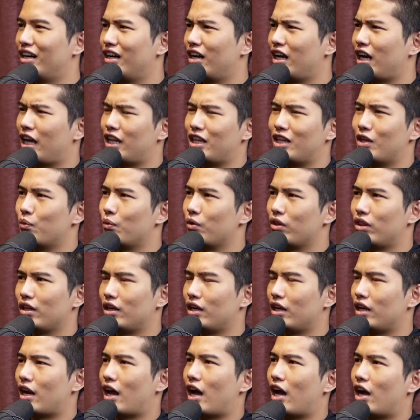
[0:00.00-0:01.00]
And then within
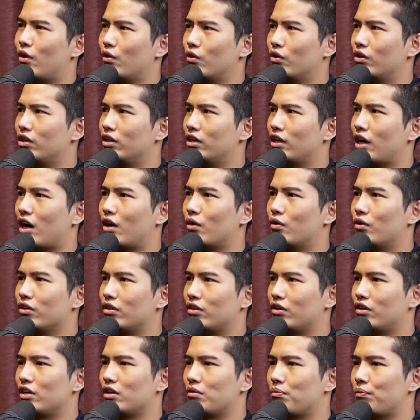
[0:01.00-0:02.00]
an hour
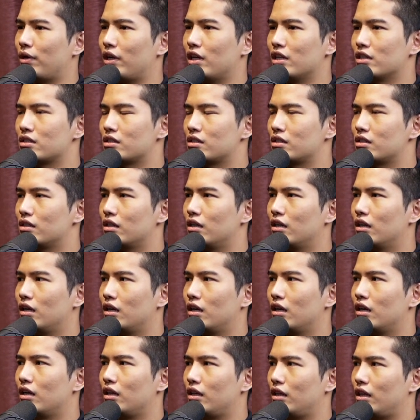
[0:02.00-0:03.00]
30 minutes,
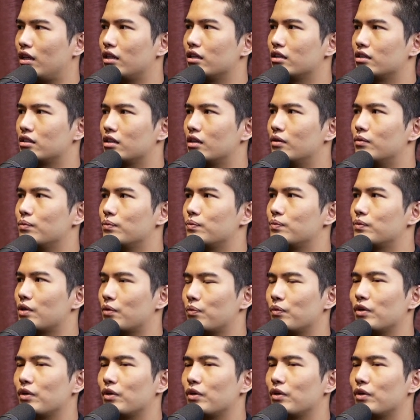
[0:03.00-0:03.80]
something